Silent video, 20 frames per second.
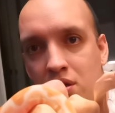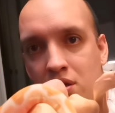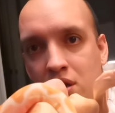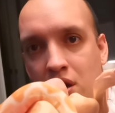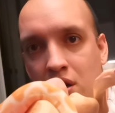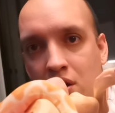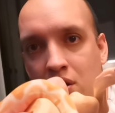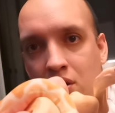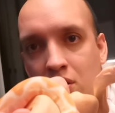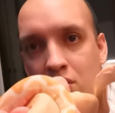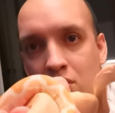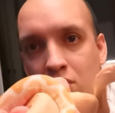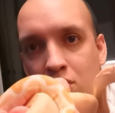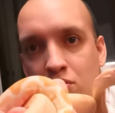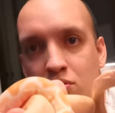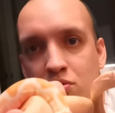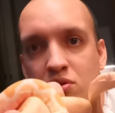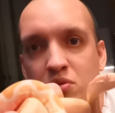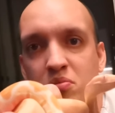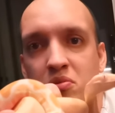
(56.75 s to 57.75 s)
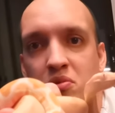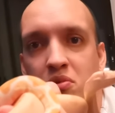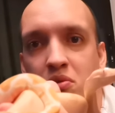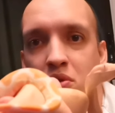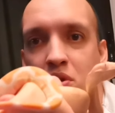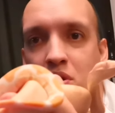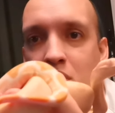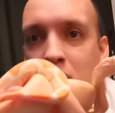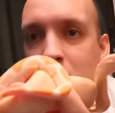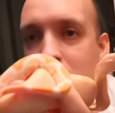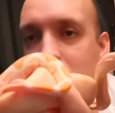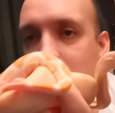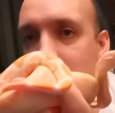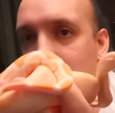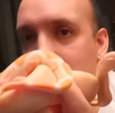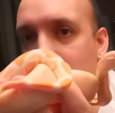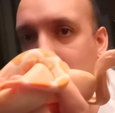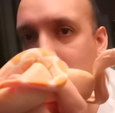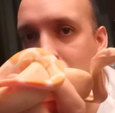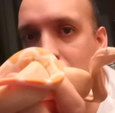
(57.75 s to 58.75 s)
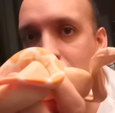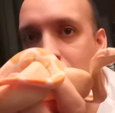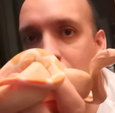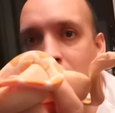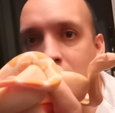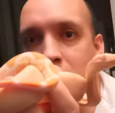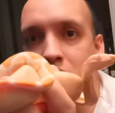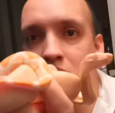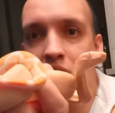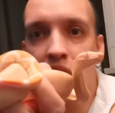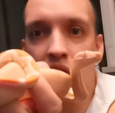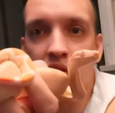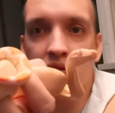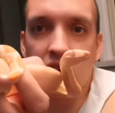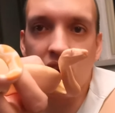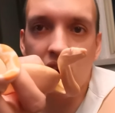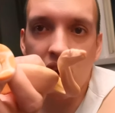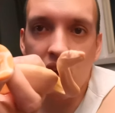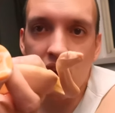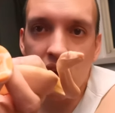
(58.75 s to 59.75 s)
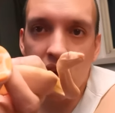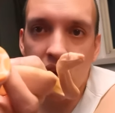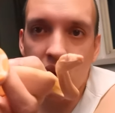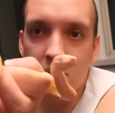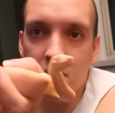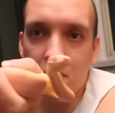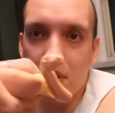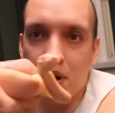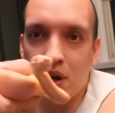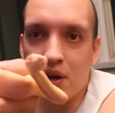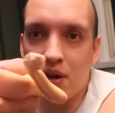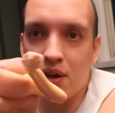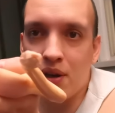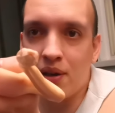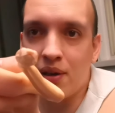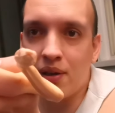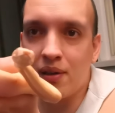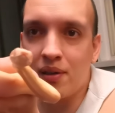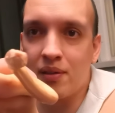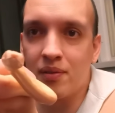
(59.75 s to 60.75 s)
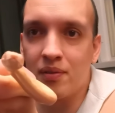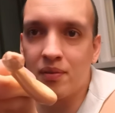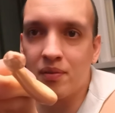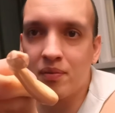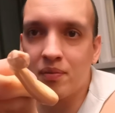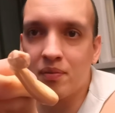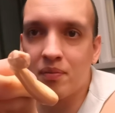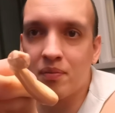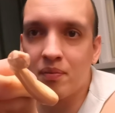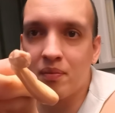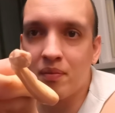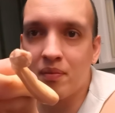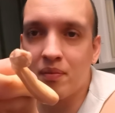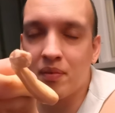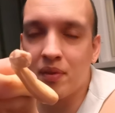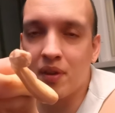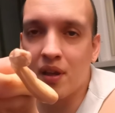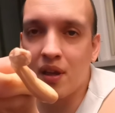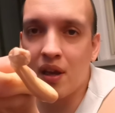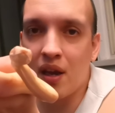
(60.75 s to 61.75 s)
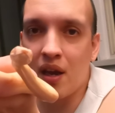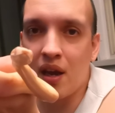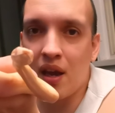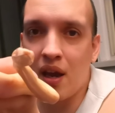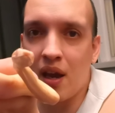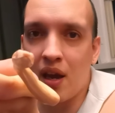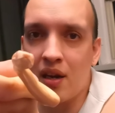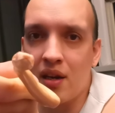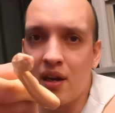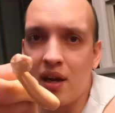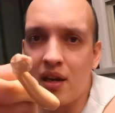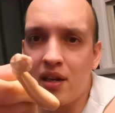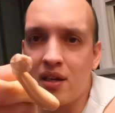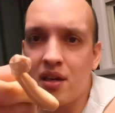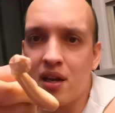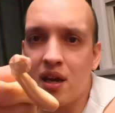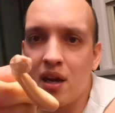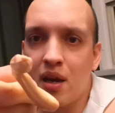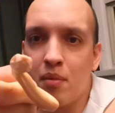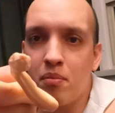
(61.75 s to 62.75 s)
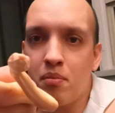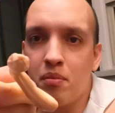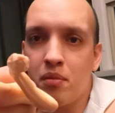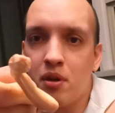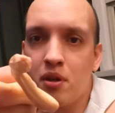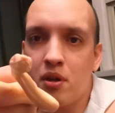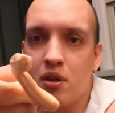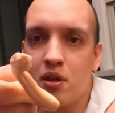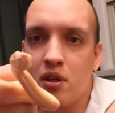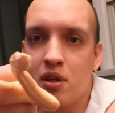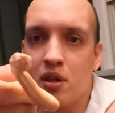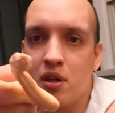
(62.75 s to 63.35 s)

sun glows, moon glows, all sorts of fun stuff. But, at nighttime,